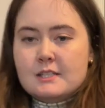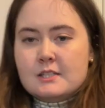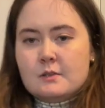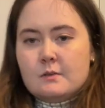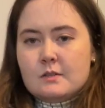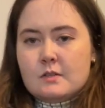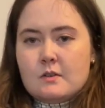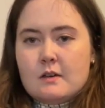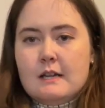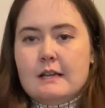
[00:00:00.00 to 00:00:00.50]
so
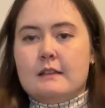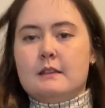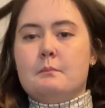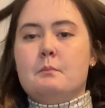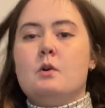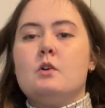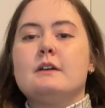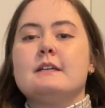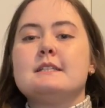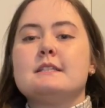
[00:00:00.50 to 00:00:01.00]
it's got like the
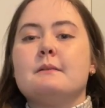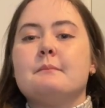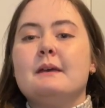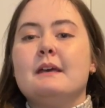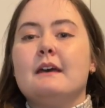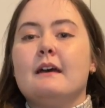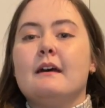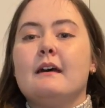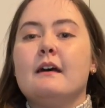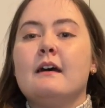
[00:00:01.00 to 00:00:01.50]
pockets up
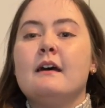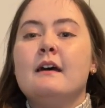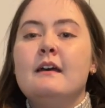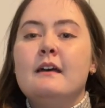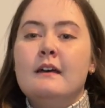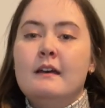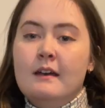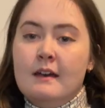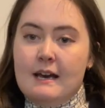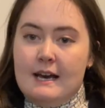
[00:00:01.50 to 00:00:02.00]
here
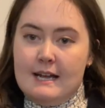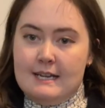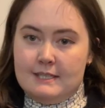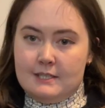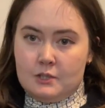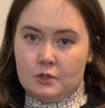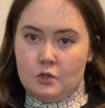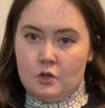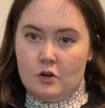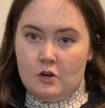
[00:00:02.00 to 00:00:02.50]
and
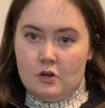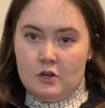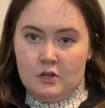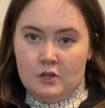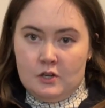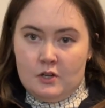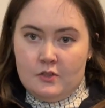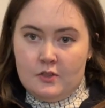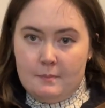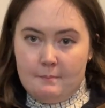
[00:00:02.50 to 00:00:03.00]
it's got
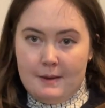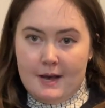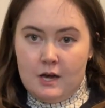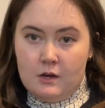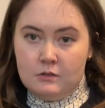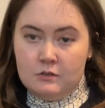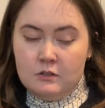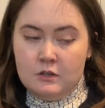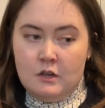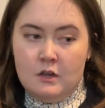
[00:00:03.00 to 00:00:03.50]
the
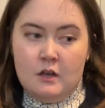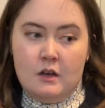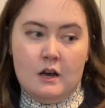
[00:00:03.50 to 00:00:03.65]
belt.